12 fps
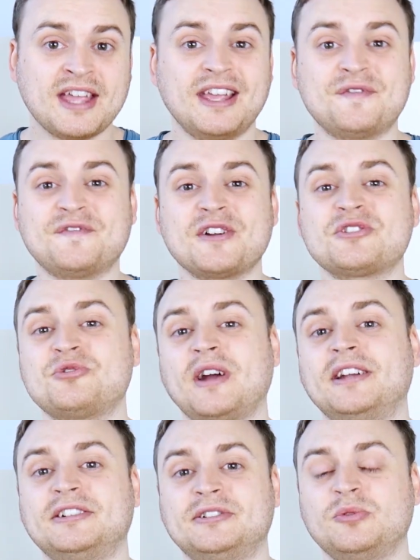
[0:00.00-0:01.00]
get
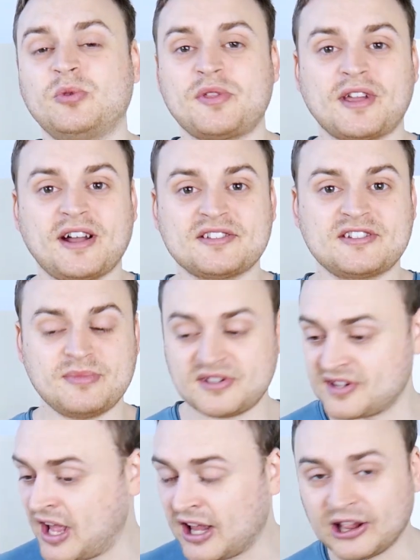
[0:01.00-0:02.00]
frustrated with
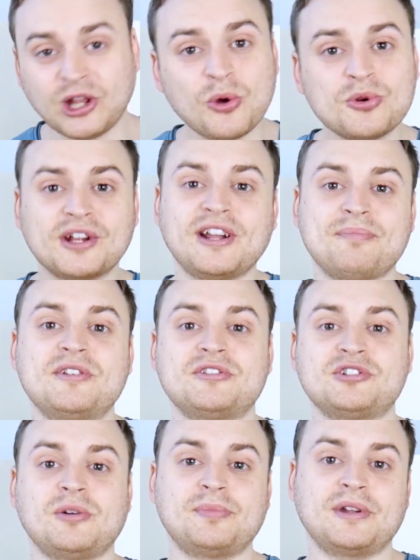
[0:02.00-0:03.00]
customers loading up their
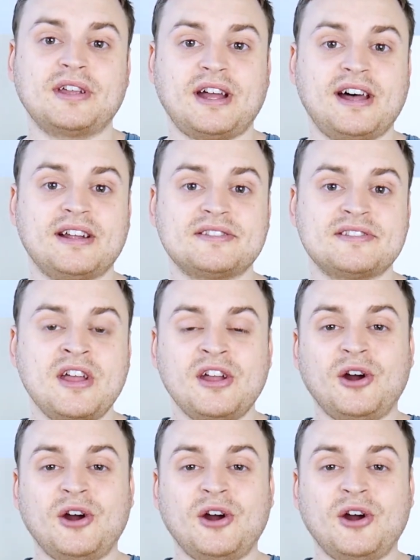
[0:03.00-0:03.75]
shopping carts